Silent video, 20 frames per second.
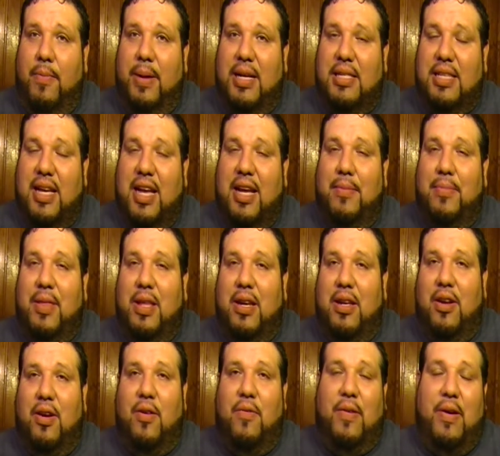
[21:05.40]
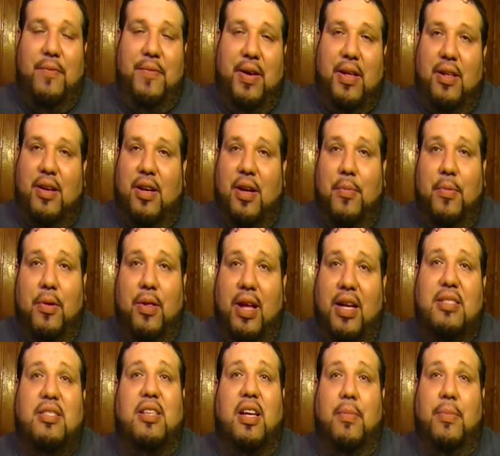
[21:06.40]
my time that if I fail a couple
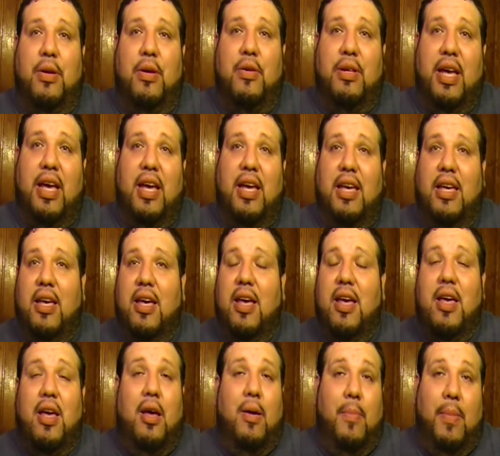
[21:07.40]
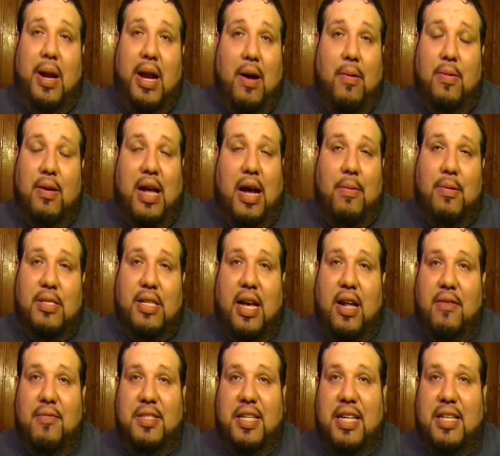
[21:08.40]
classes, I'll be okay. But I was
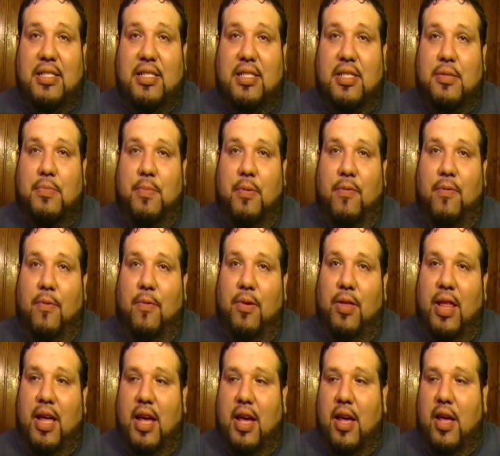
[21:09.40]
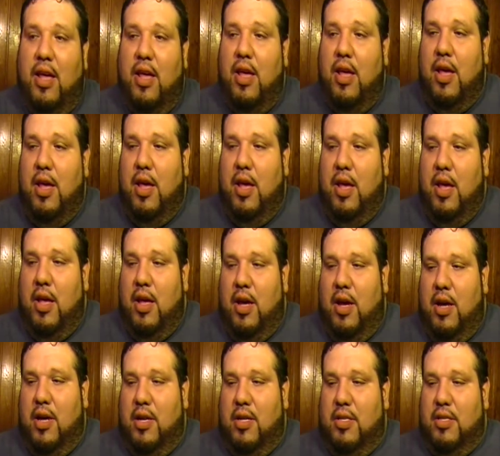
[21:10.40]
out of chances before that.
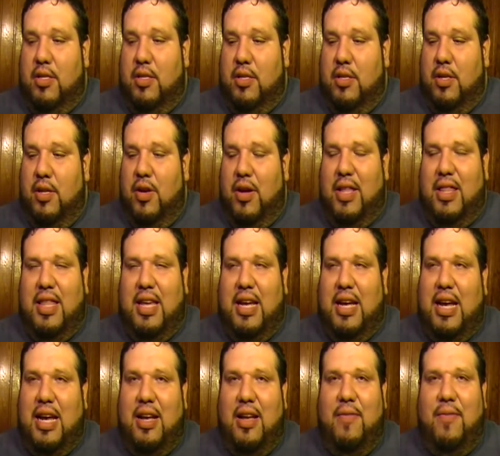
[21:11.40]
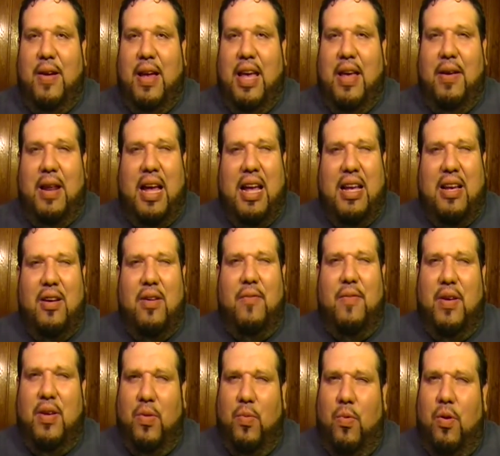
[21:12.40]
I think I could have
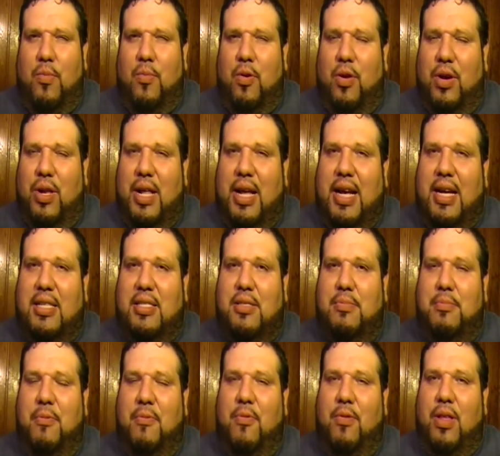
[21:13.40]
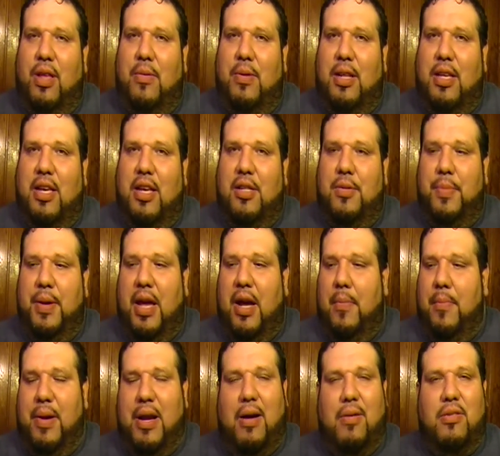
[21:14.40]
failed one more class before they would have kicked me
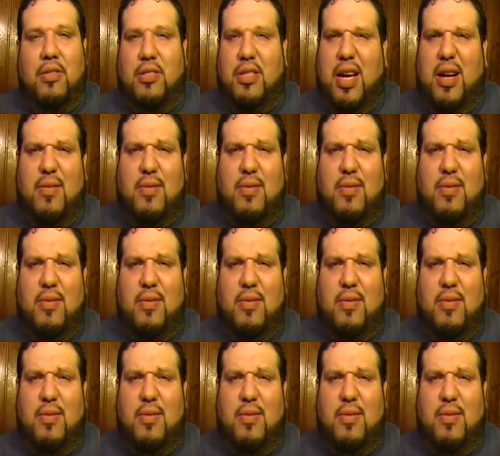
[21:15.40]
out. But I was